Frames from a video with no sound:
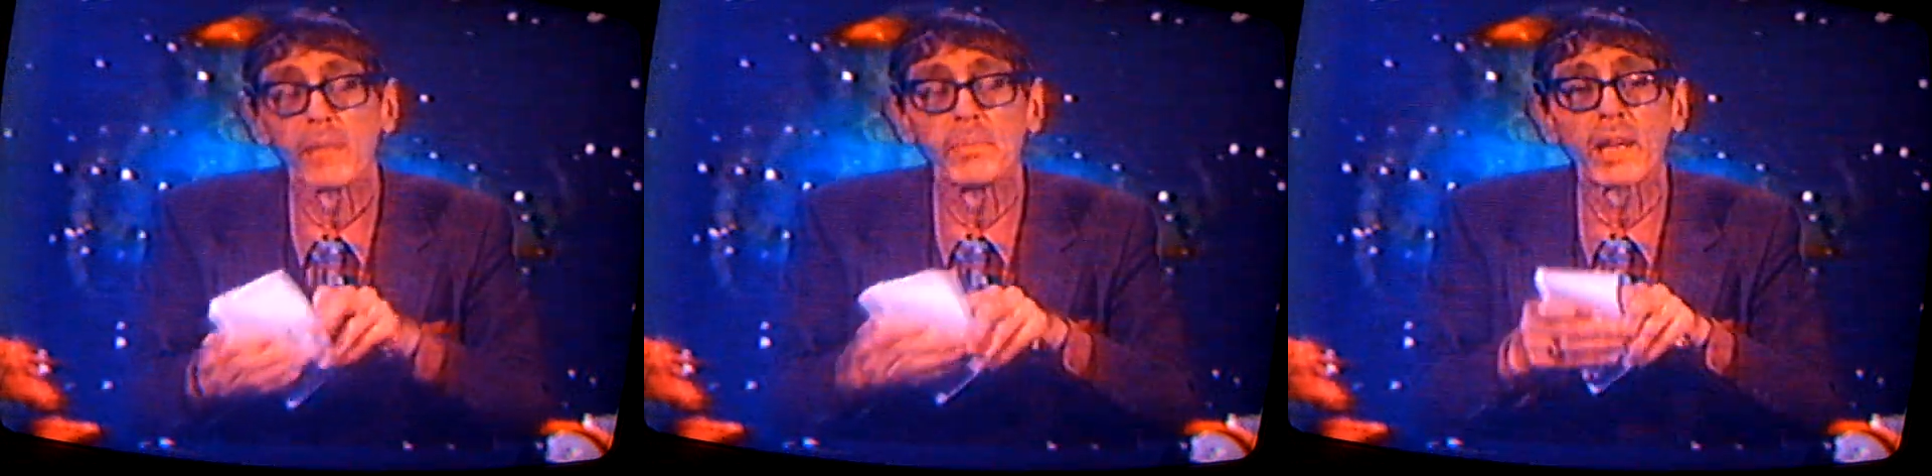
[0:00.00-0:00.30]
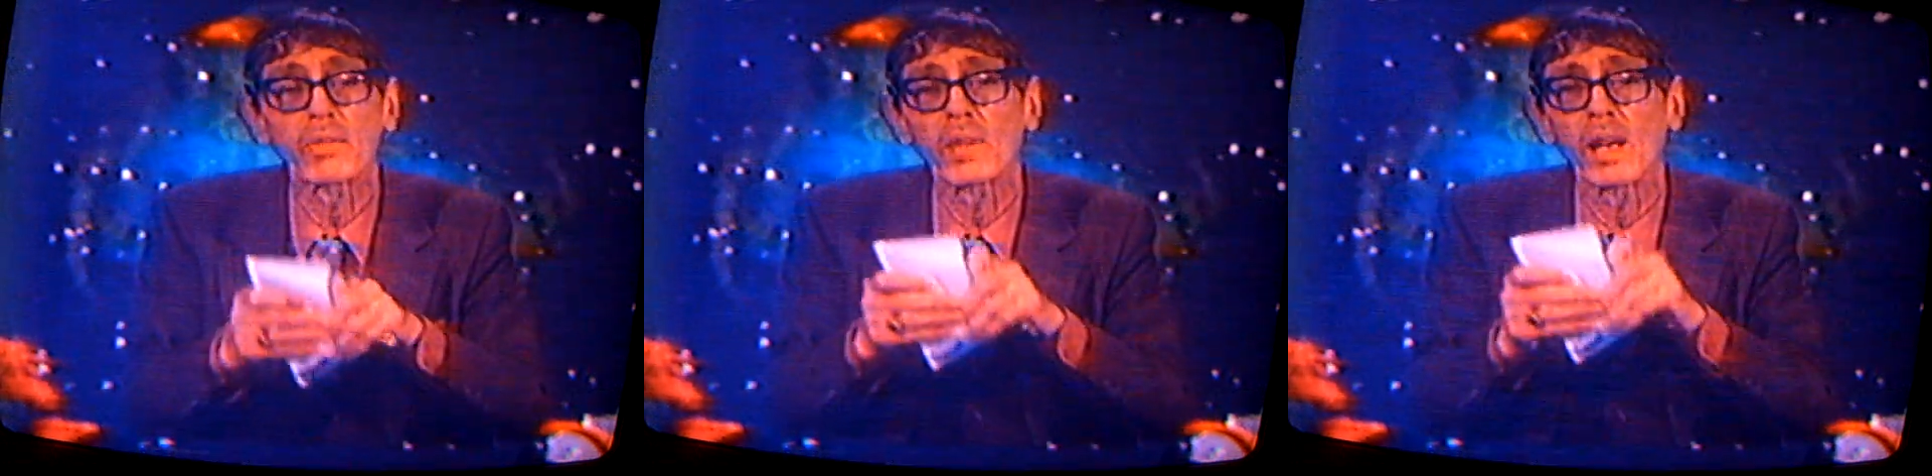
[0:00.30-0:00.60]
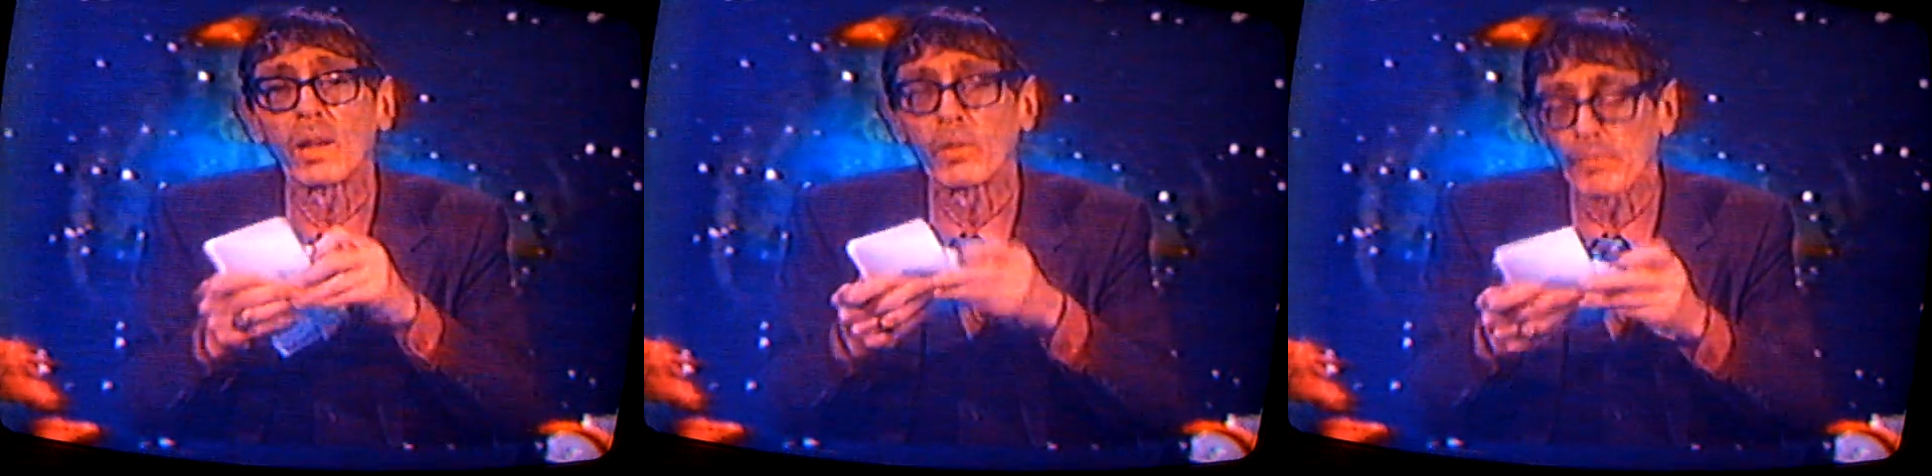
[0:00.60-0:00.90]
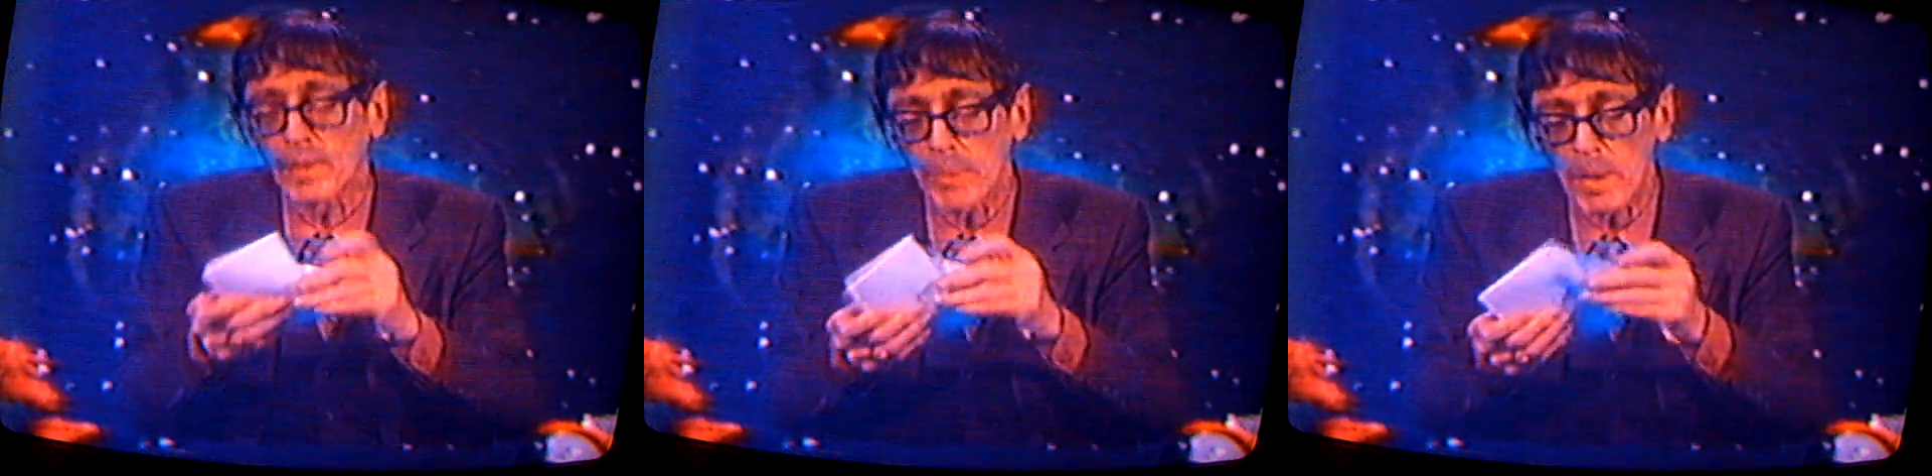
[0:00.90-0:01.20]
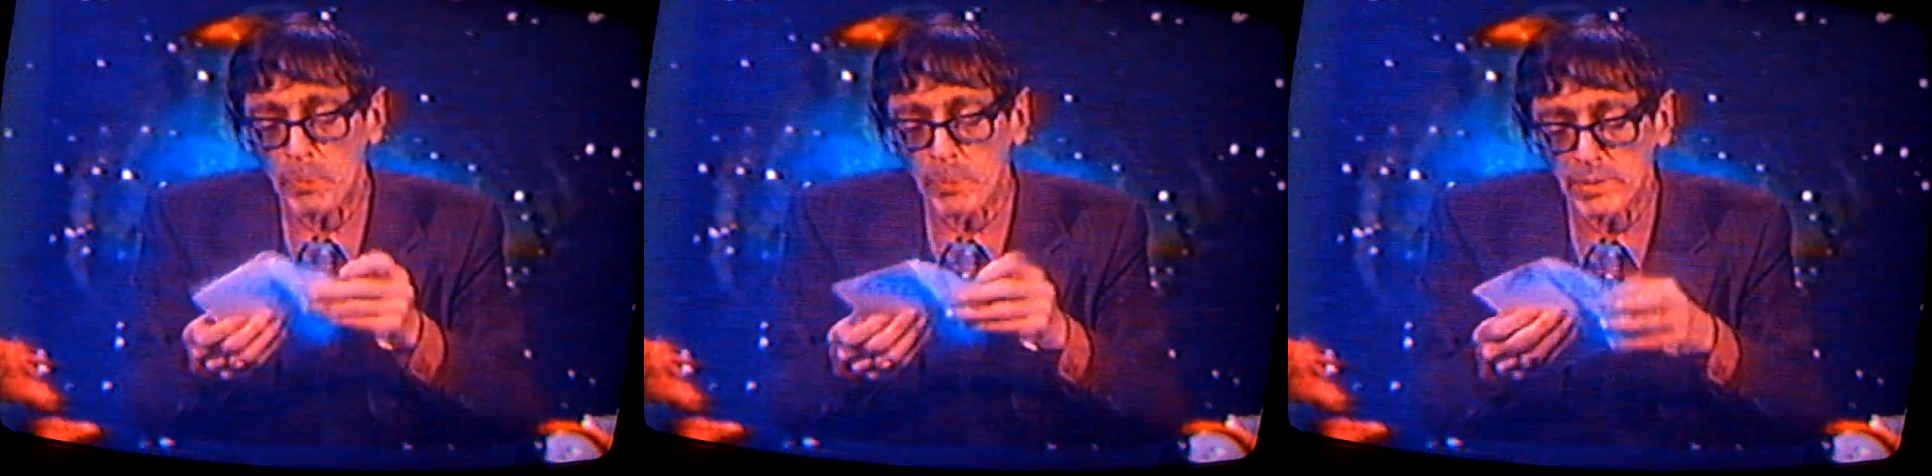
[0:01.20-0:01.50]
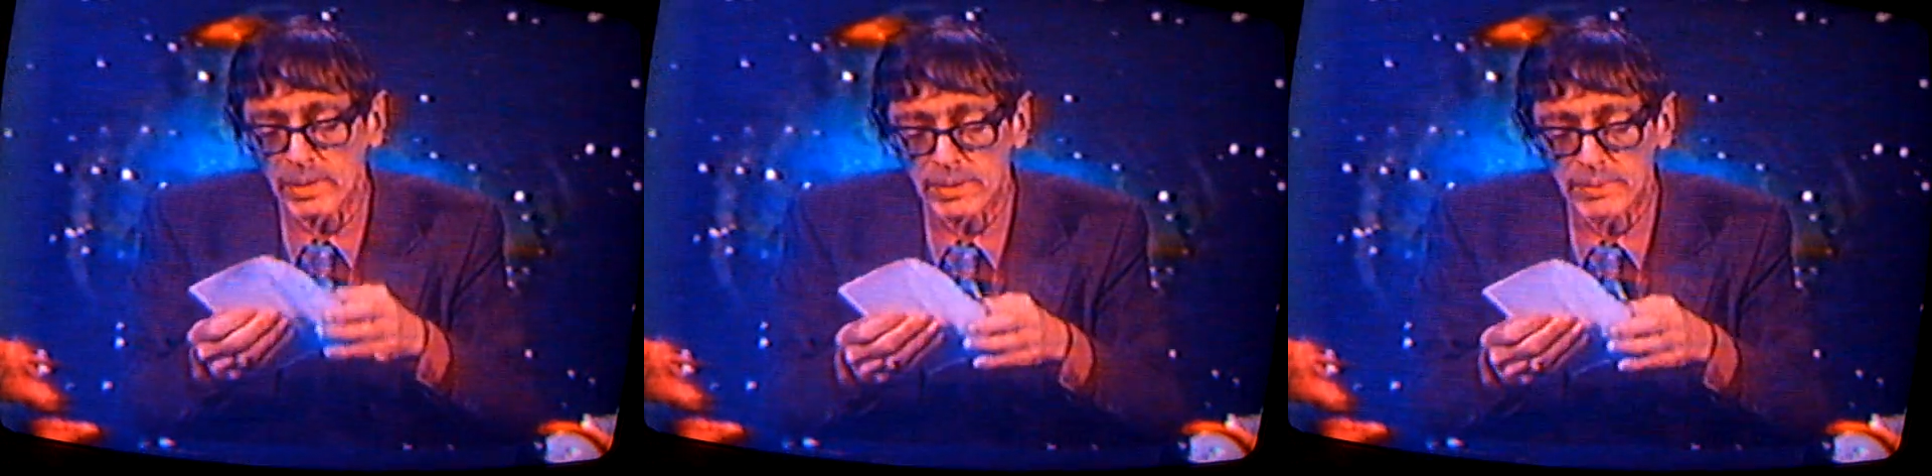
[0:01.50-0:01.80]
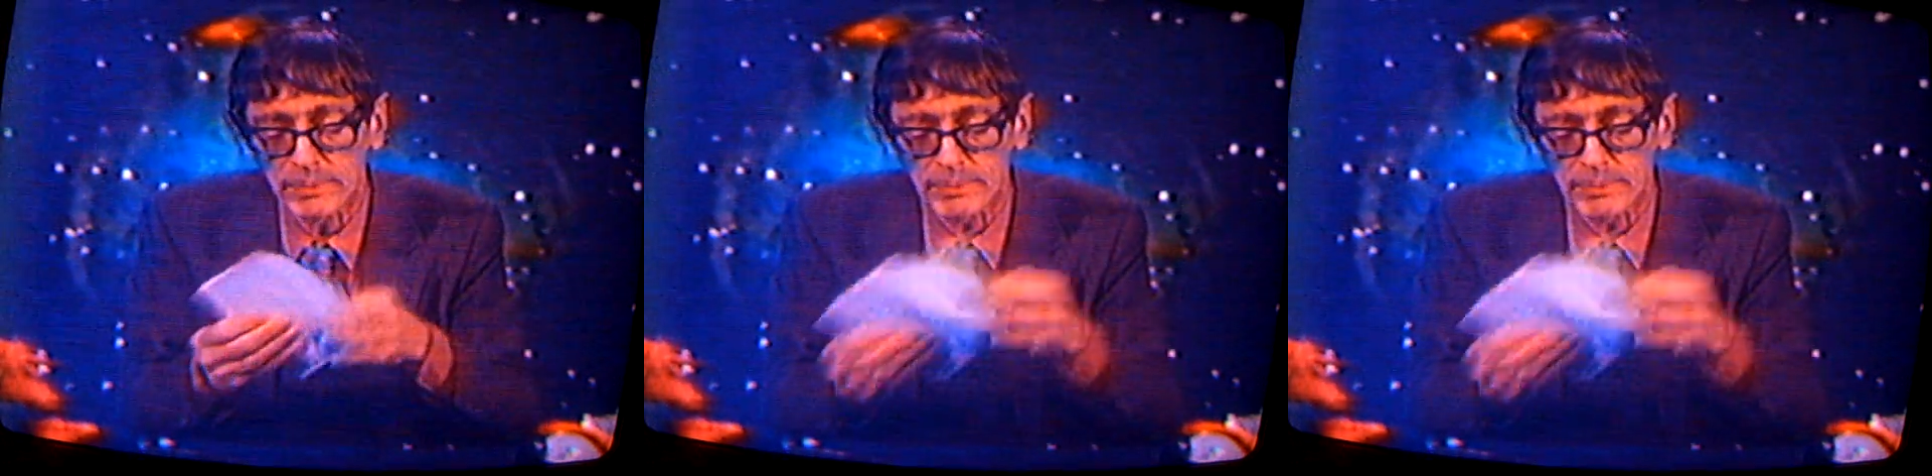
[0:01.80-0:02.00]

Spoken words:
Let me extricate here from this paper prison.